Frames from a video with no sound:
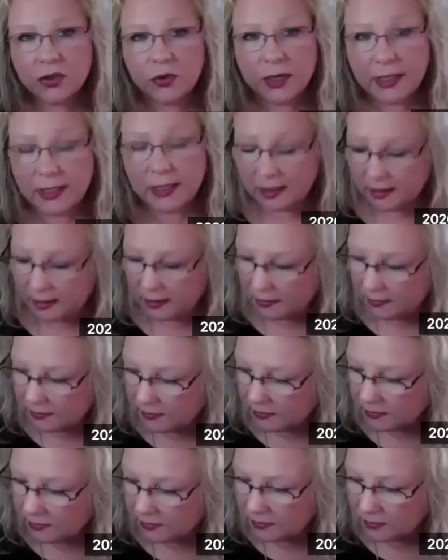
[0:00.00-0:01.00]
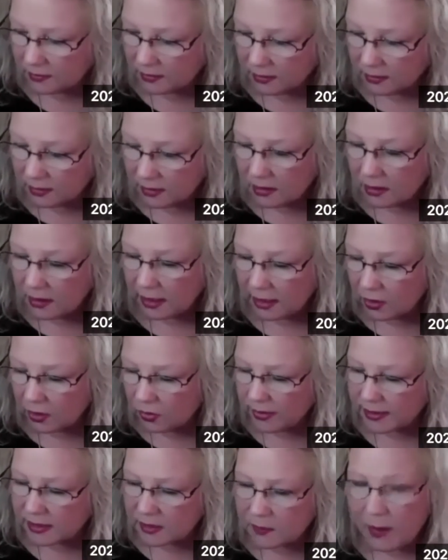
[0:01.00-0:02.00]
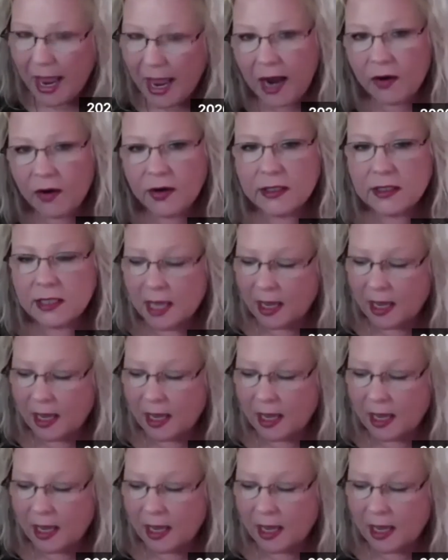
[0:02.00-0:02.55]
did, increased powers